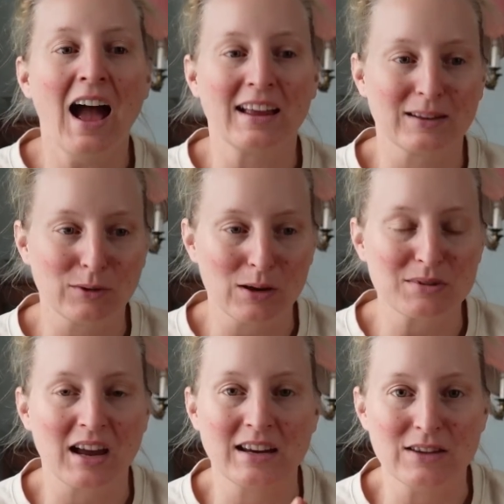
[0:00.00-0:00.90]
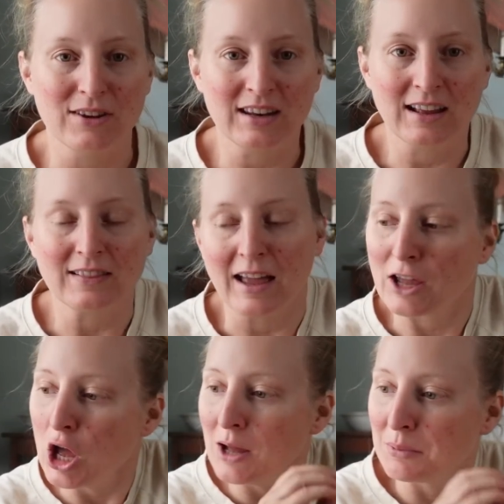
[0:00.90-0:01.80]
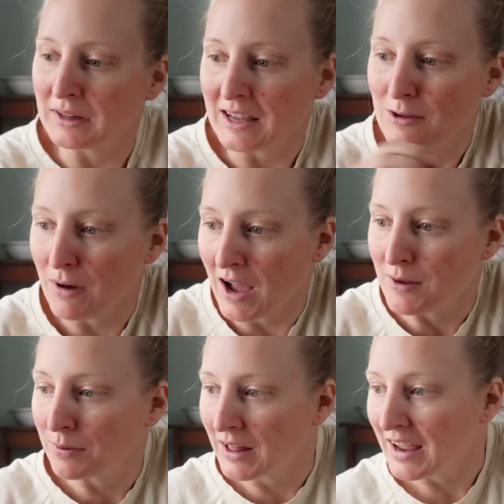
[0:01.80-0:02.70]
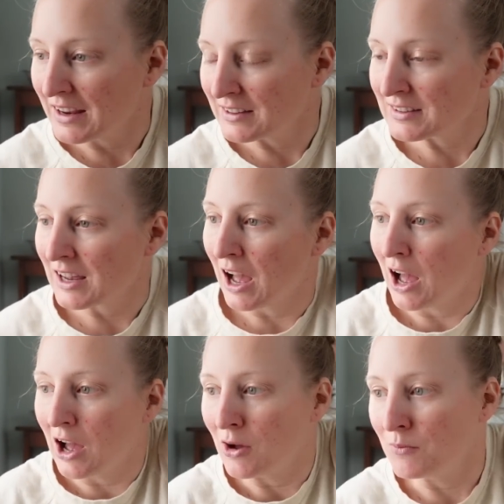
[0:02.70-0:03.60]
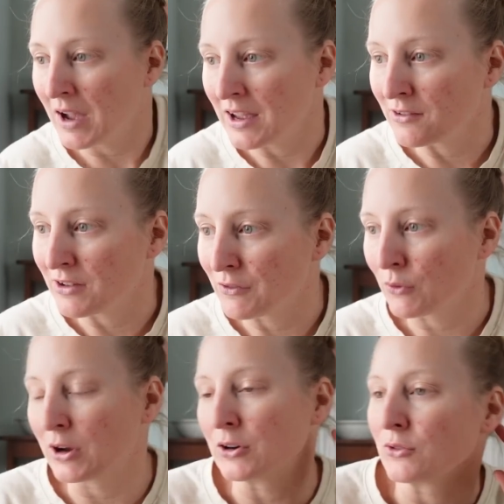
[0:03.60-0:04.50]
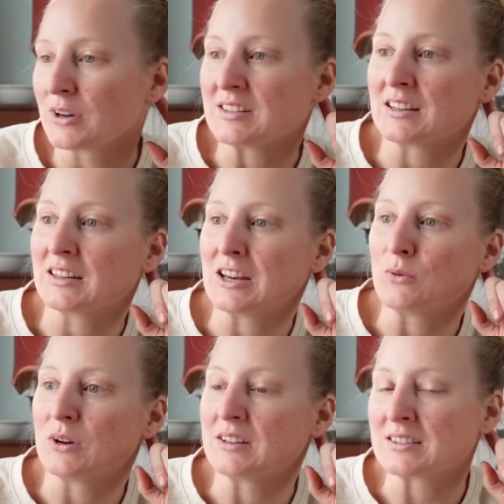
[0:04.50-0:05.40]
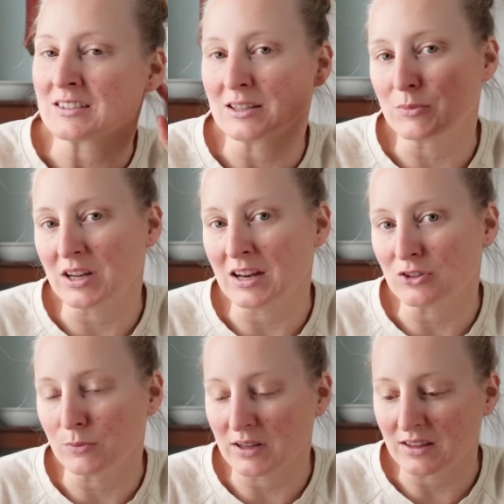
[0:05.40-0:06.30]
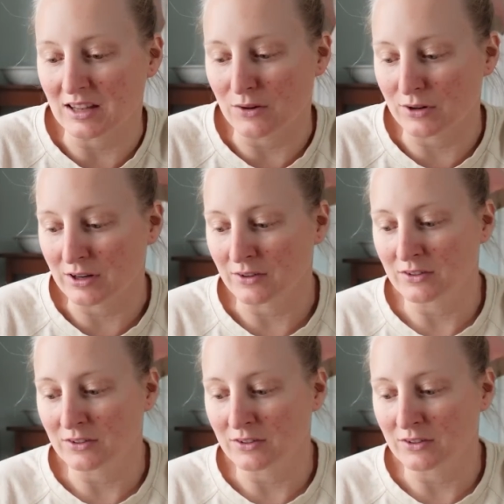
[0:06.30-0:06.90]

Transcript: Sometimes I even get like play-by-plays. My favorite one recently was somebody told me that they were